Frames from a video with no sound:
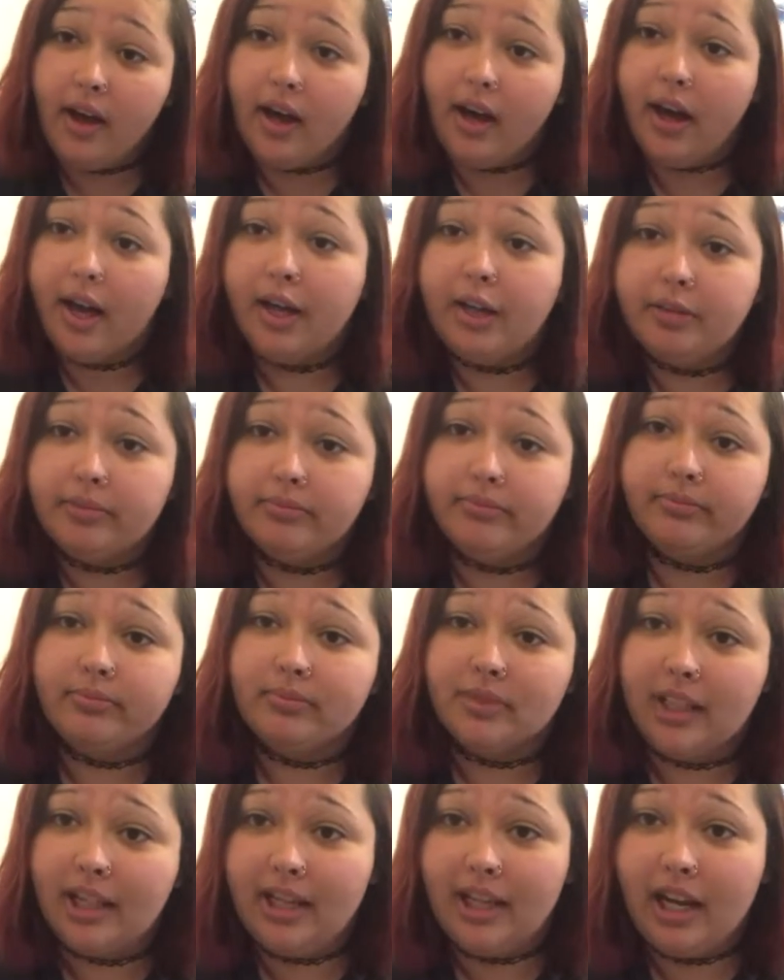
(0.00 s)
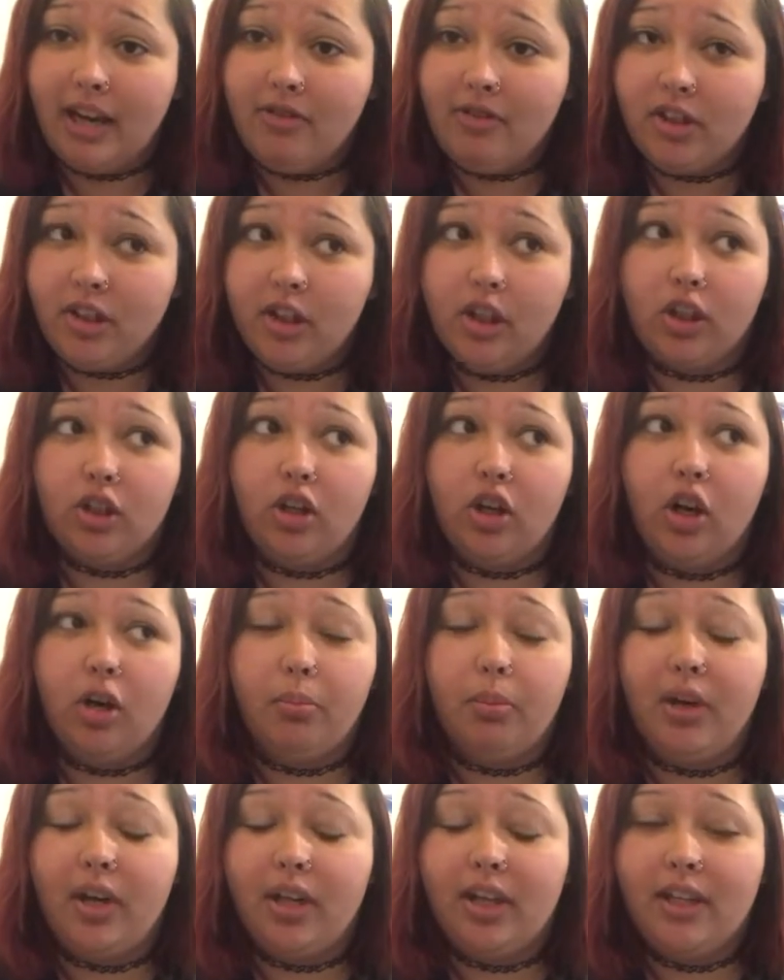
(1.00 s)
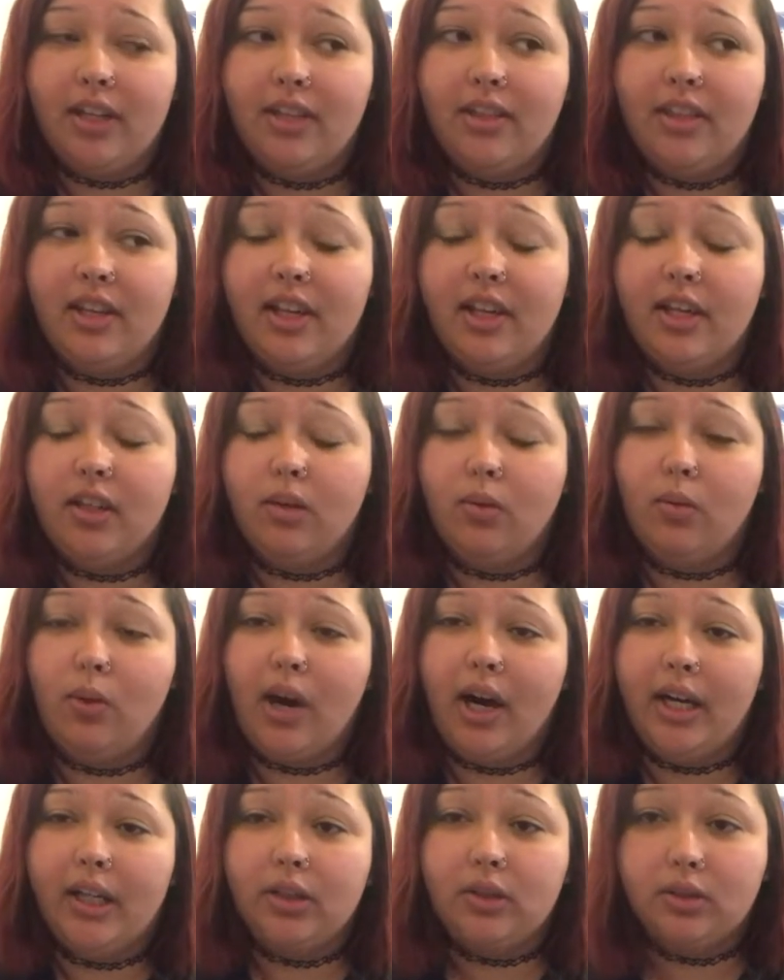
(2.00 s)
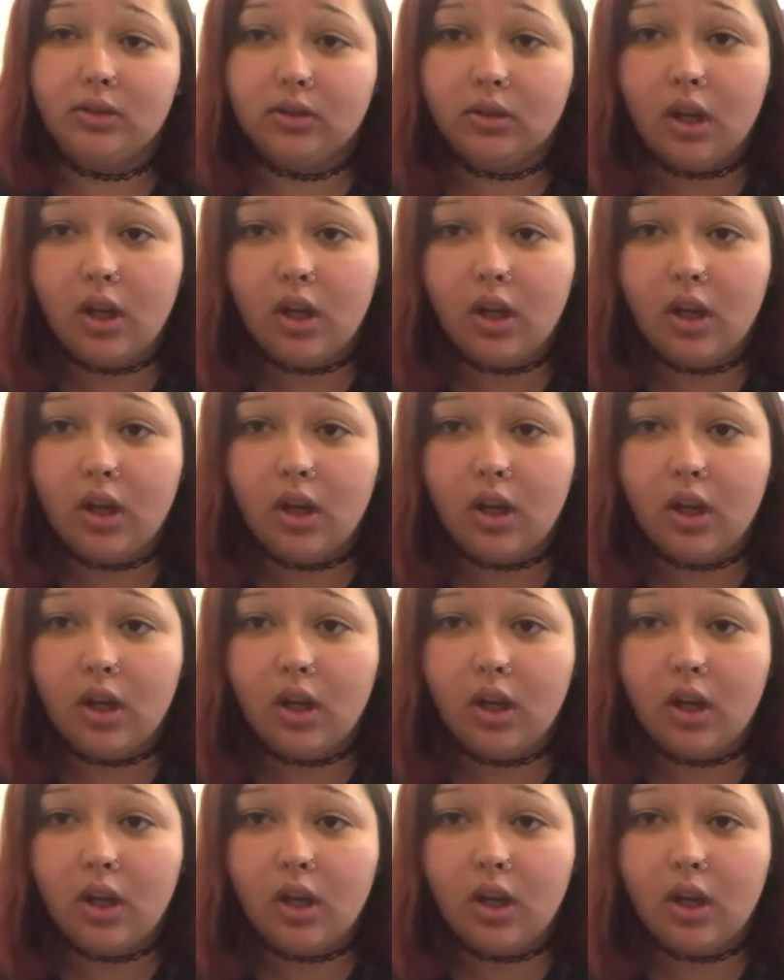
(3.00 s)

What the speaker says: and I haven't done a crock pot anything in a while.